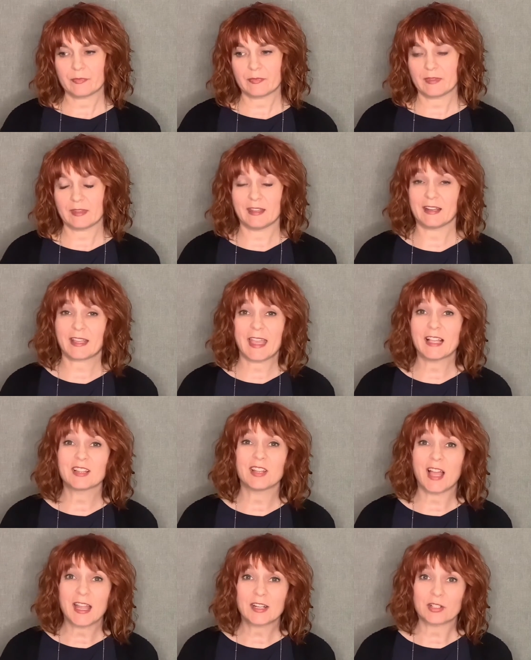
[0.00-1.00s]
And I can't
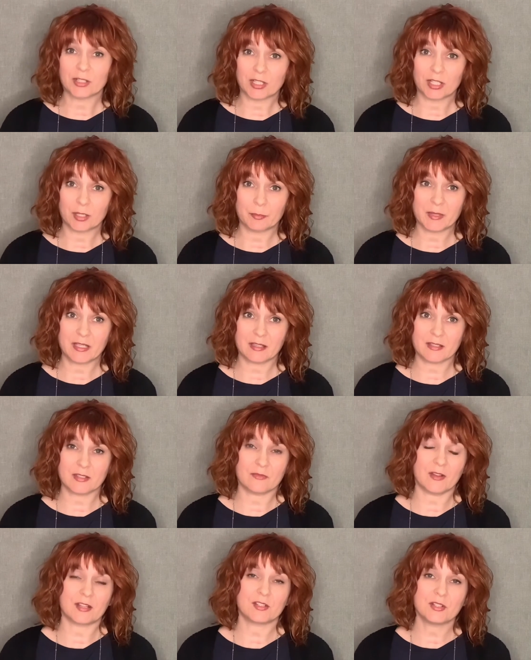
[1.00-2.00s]
lie to her because
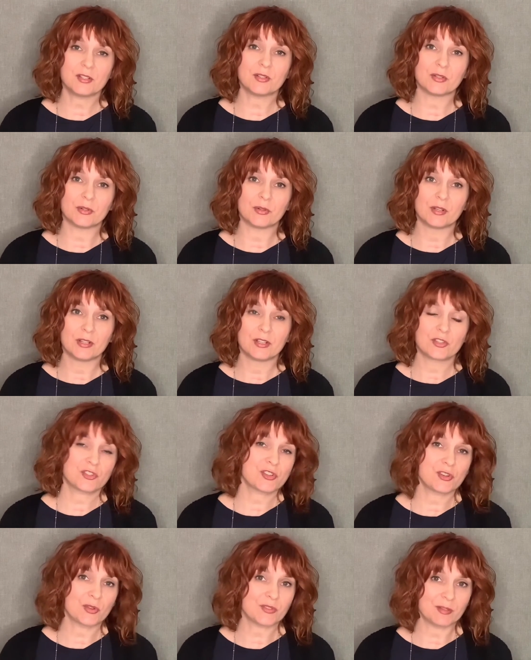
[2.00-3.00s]
if I do,
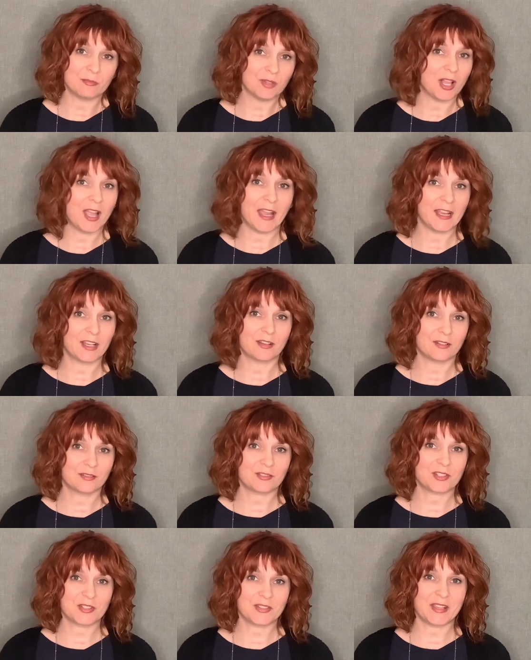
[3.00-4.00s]
she knows I'm lying,
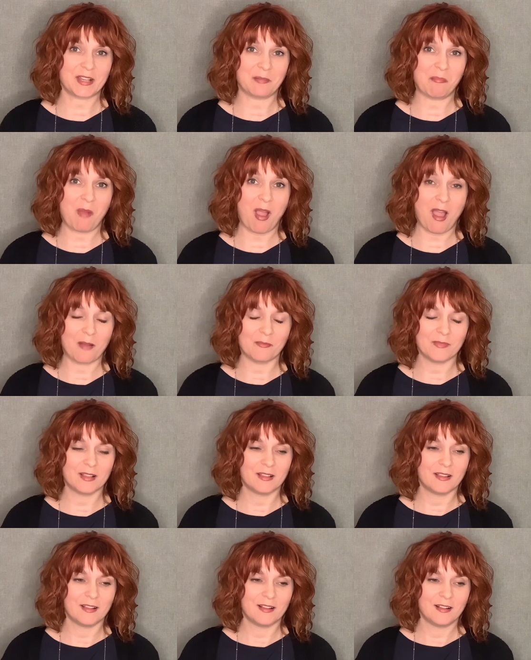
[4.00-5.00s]
just like a mom.
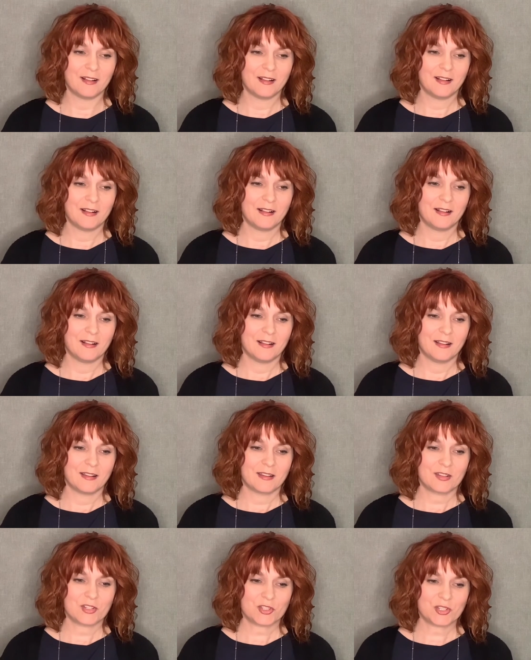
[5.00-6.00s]

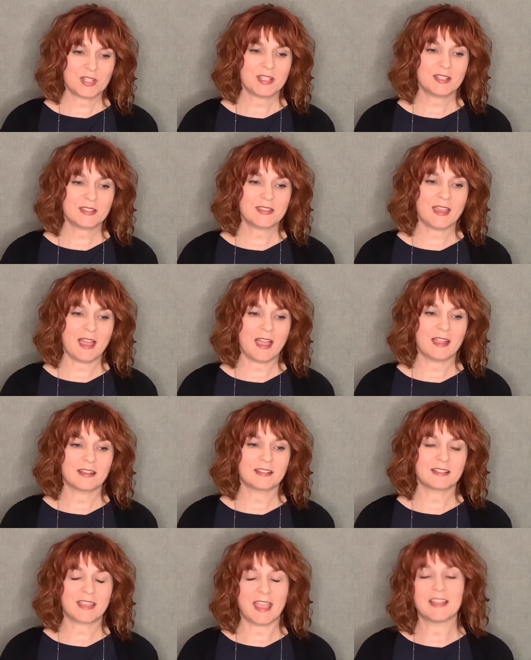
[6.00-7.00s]
She's
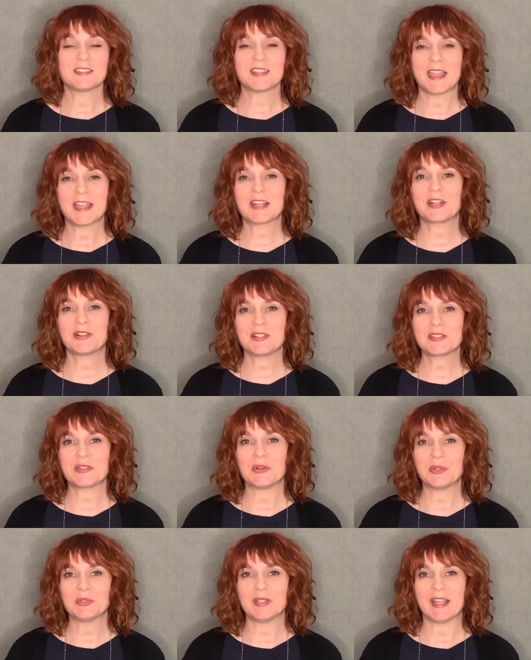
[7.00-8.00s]
that cantankerous
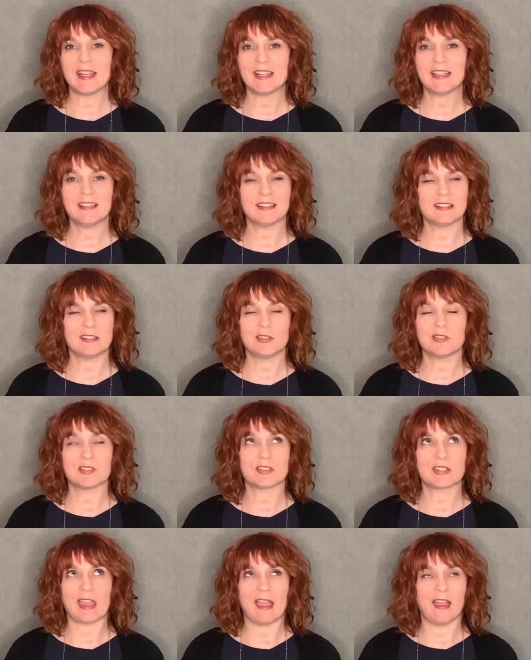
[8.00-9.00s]
old lady that you
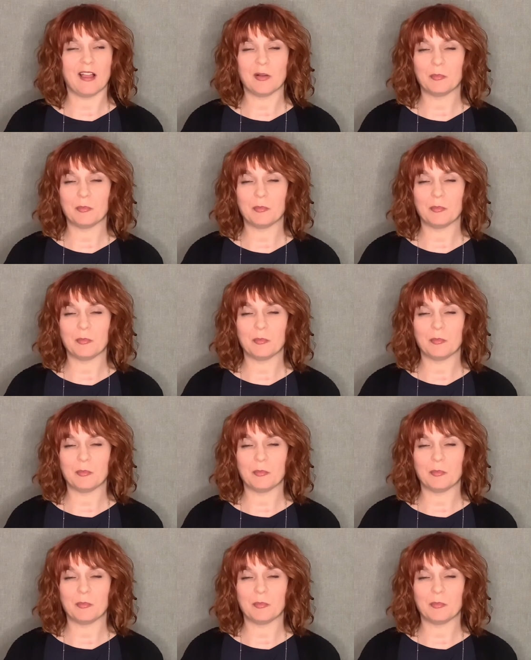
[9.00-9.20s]
just can't help